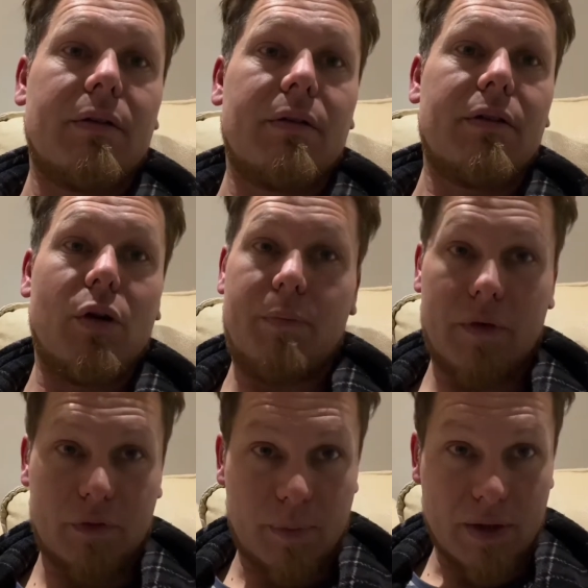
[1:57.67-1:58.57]
you'd
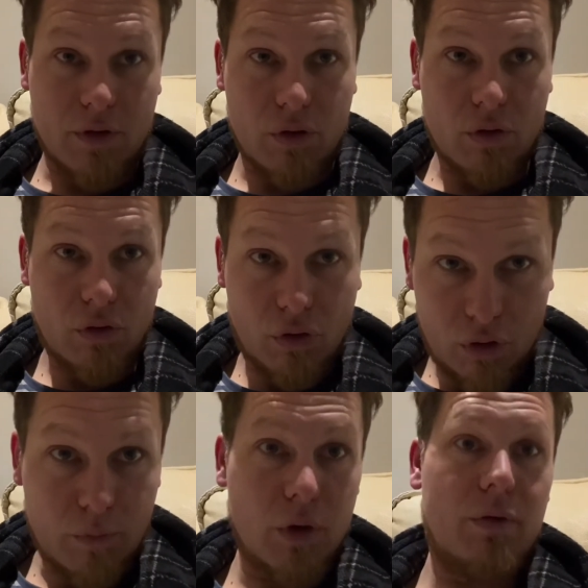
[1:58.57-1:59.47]
have to pay the
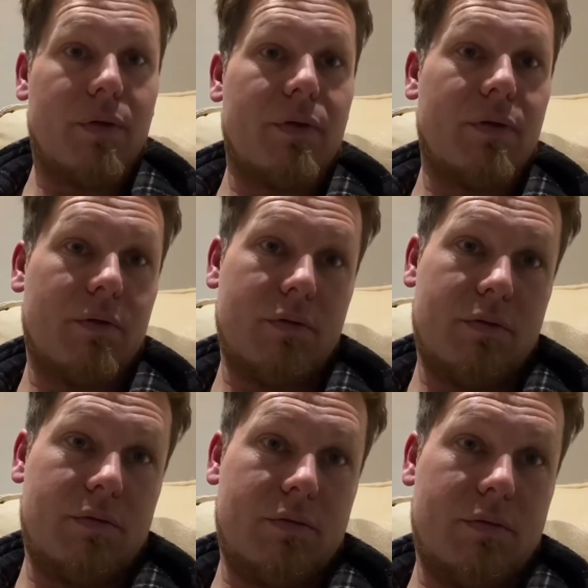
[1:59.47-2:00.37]
whole month
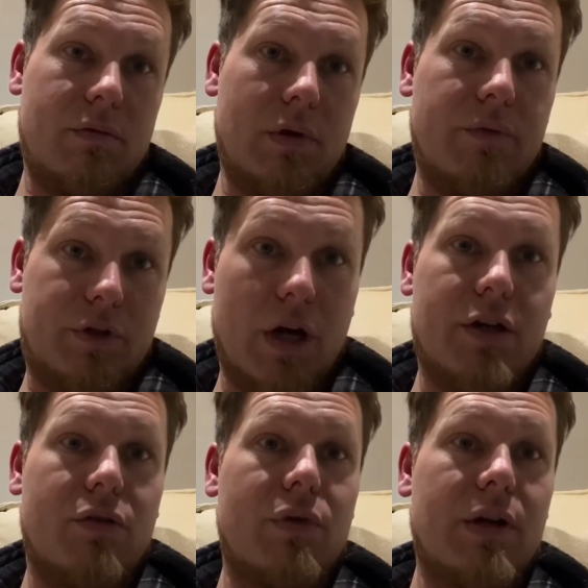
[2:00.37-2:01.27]
of
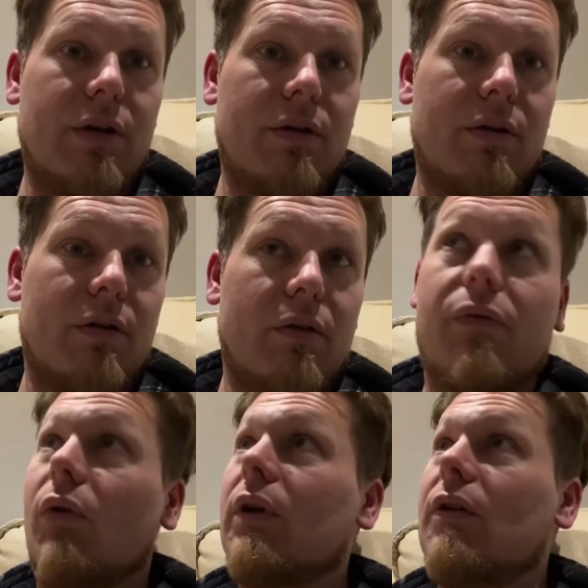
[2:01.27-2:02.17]
January
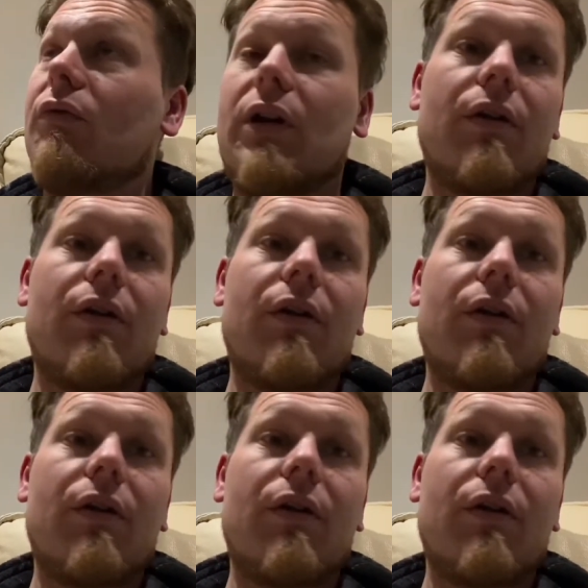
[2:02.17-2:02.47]
for literally